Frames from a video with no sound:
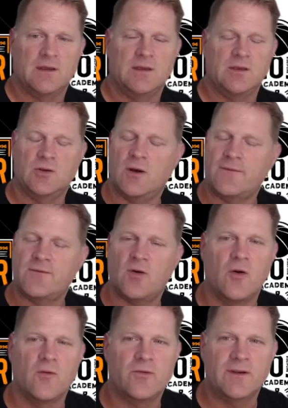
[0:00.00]
You don't have to
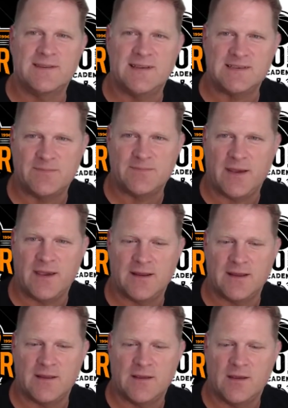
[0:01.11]
over anticipate
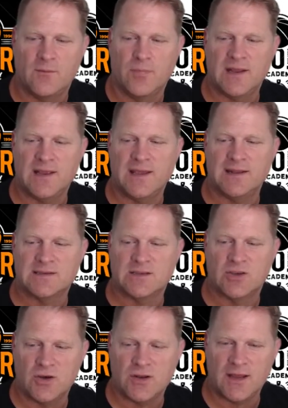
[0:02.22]
it, but it is a
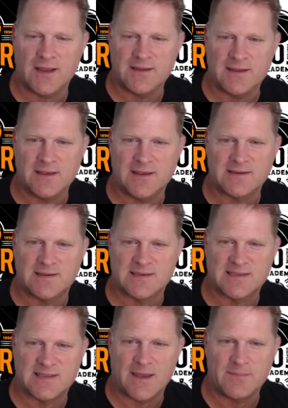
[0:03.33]
good idea to
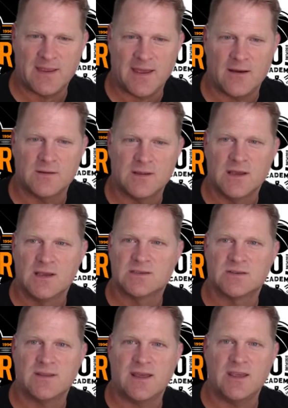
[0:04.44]
step down
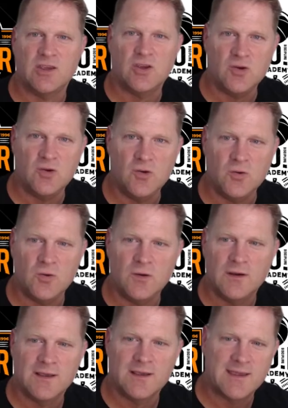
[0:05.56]
so that you
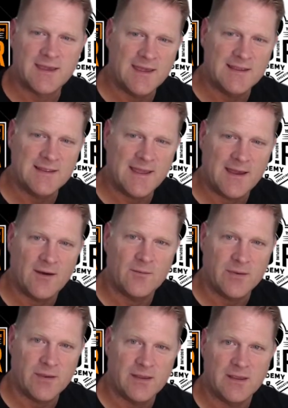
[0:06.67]
can now
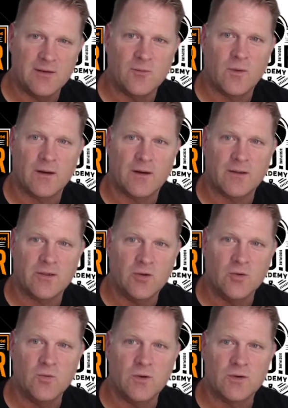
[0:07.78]
be where you
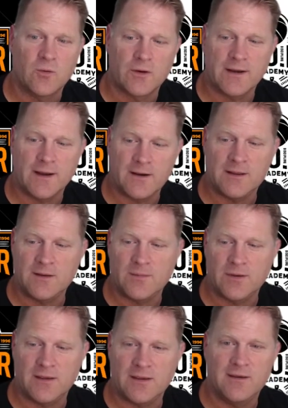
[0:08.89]
would ordinarily
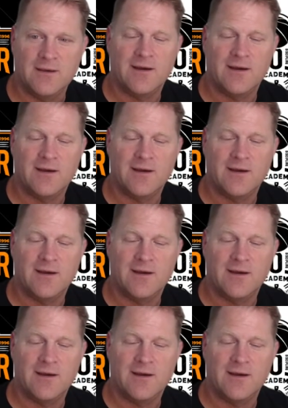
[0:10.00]
be